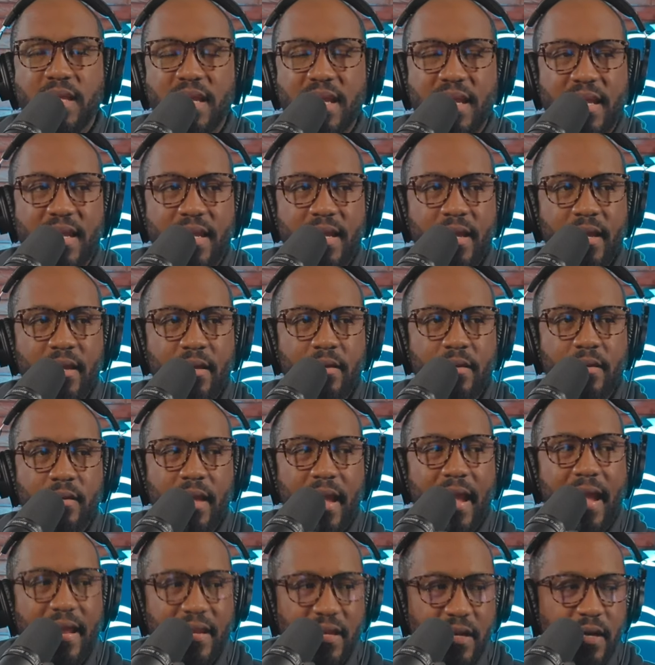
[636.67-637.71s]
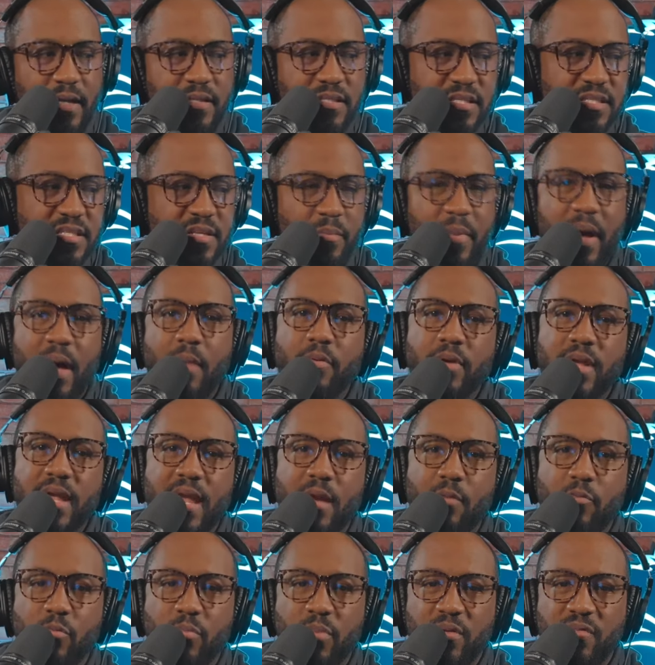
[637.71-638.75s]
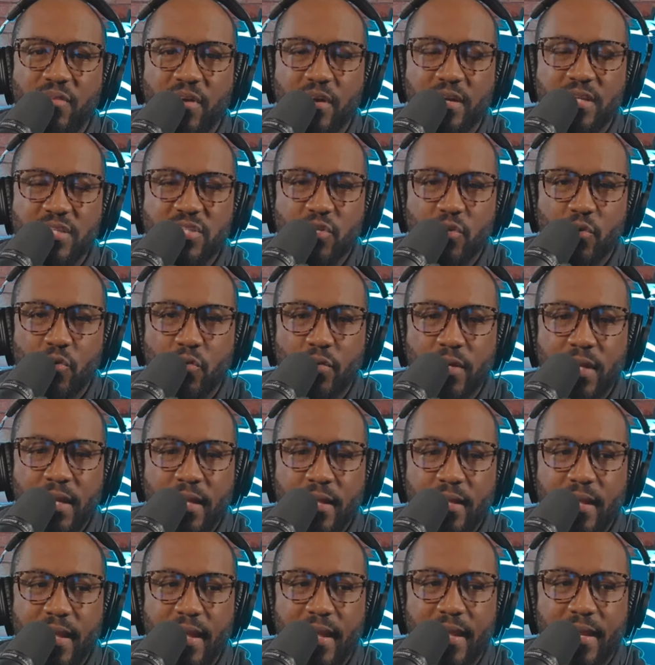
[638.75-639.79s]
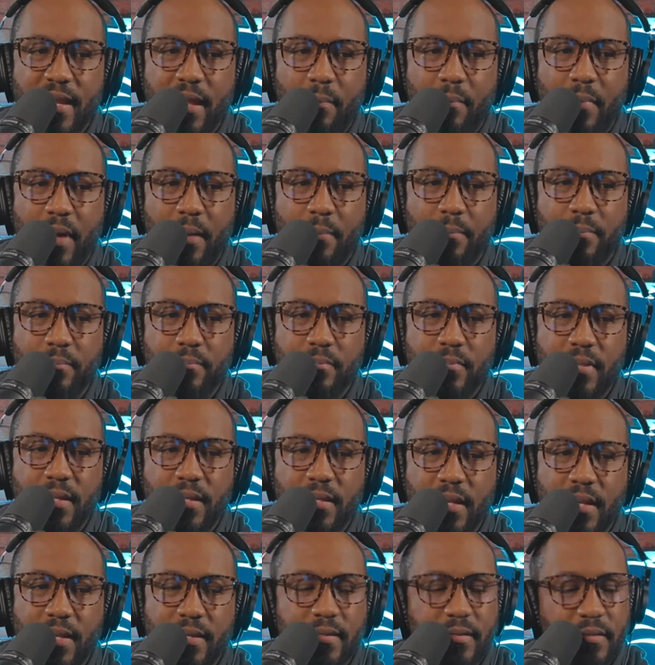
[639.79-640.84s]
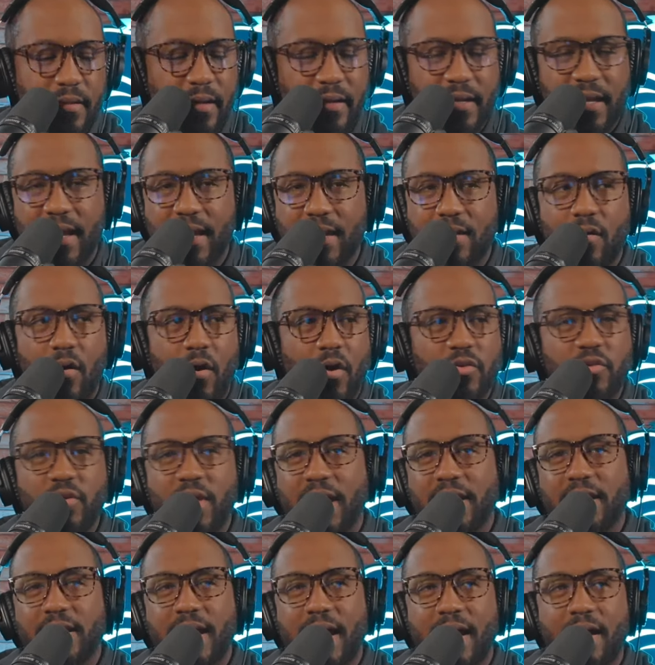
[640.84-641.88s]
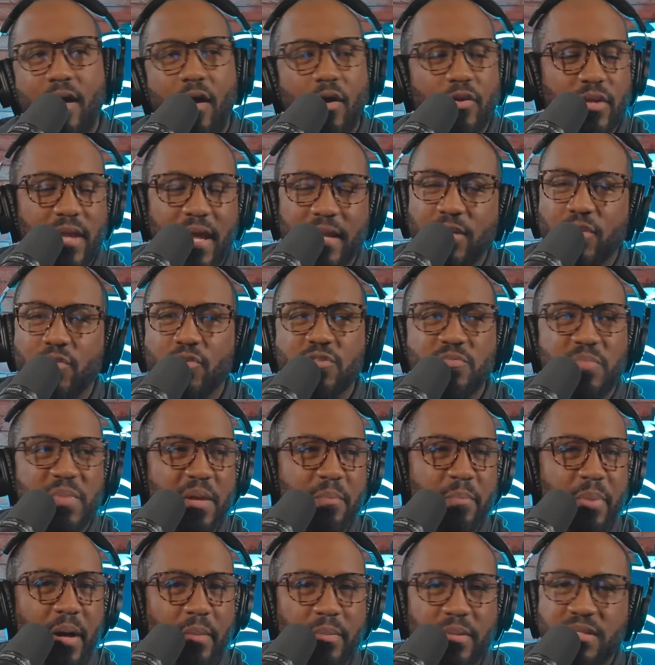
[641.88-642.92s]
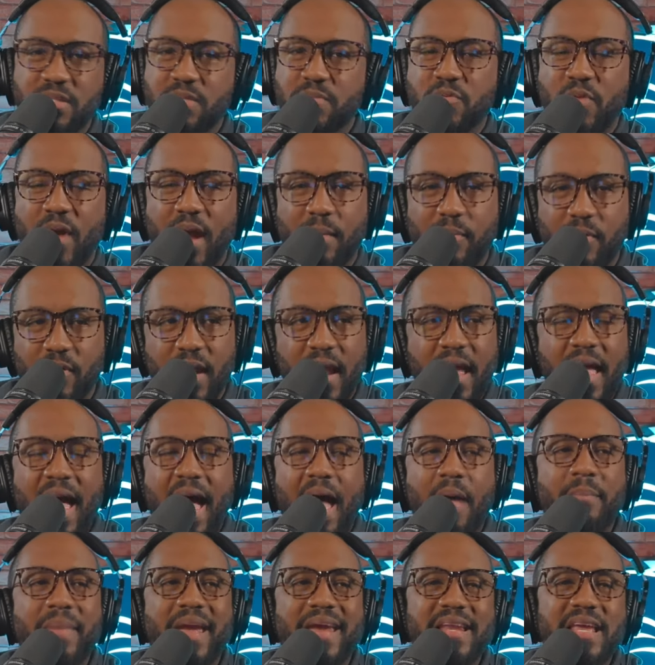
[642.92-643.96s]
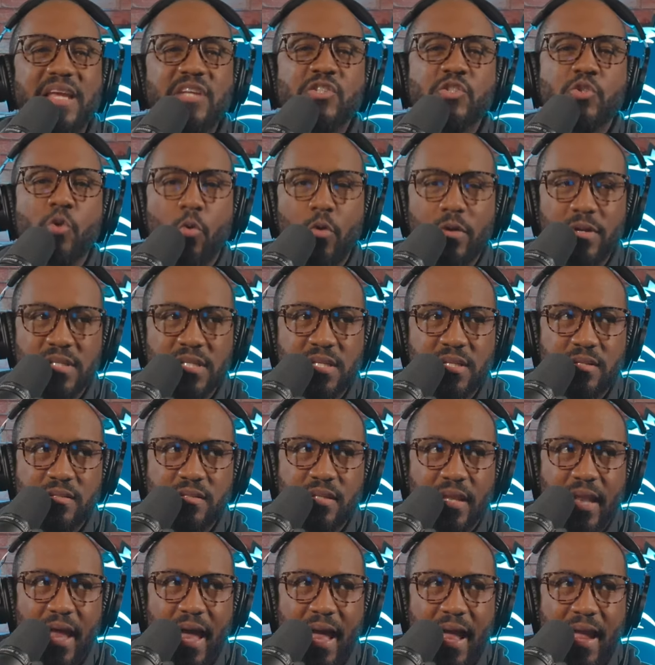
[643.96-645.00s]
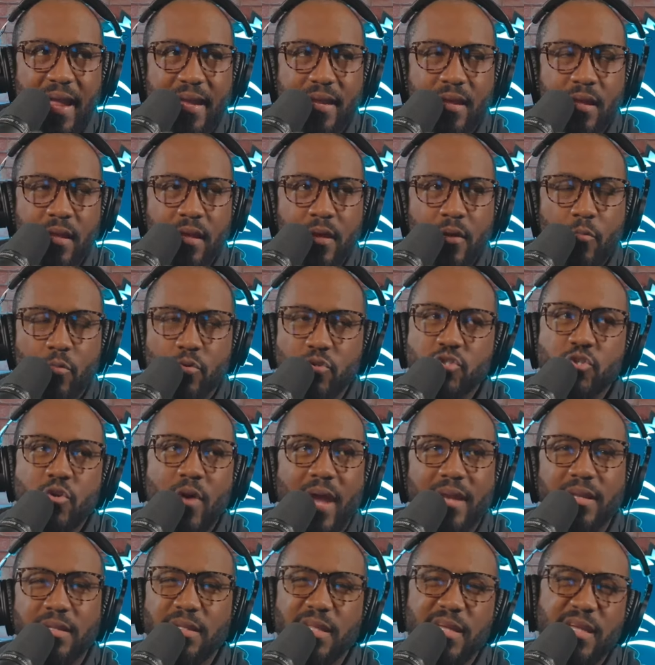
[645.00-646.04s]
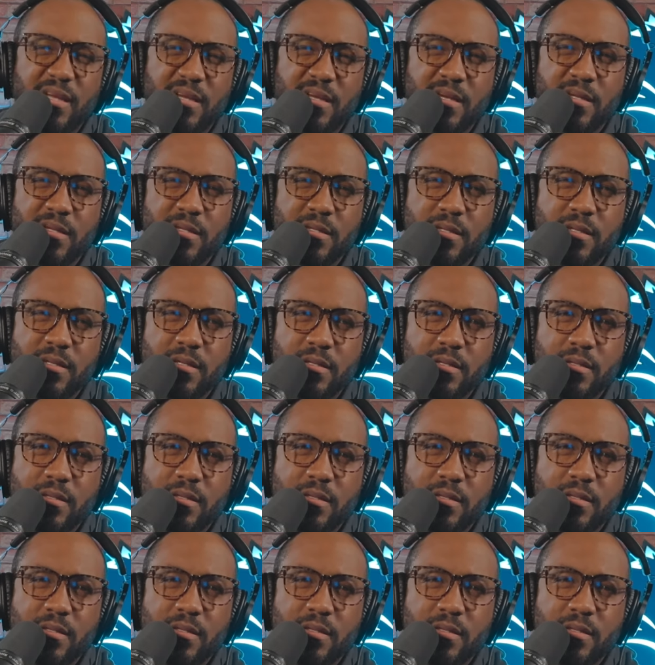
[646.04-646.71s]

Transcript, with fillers: the Aidan Hutchinson bobblehead will be very soon, and I'm I'm and and again, all you gotta got all you gotta do is be a public subscriber. I made a short that I will try to link